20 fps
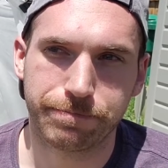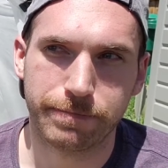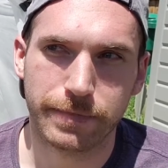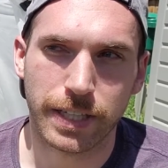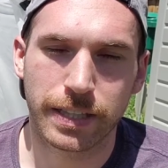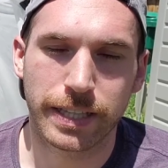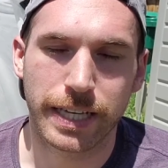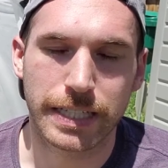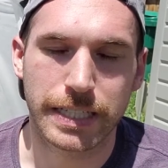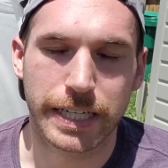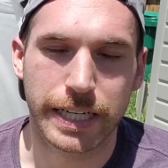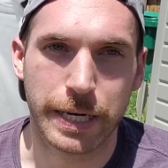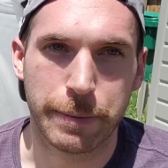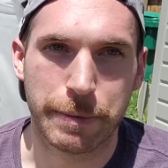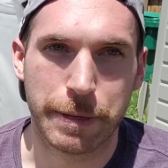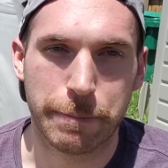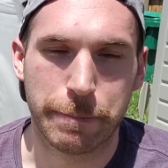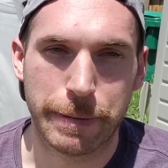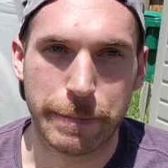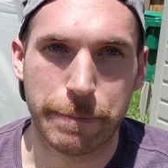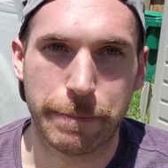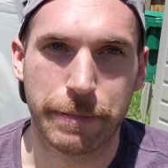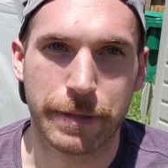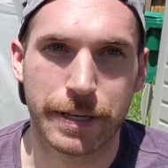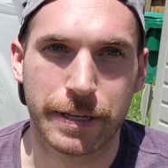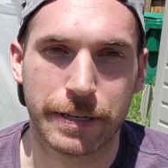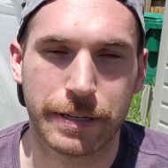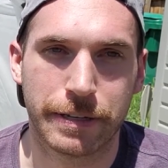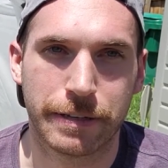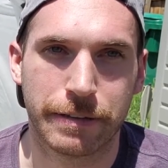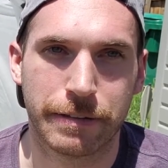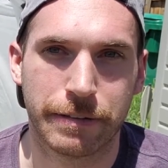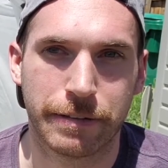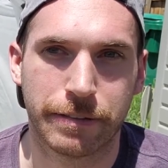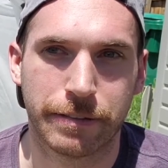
That's gonna be the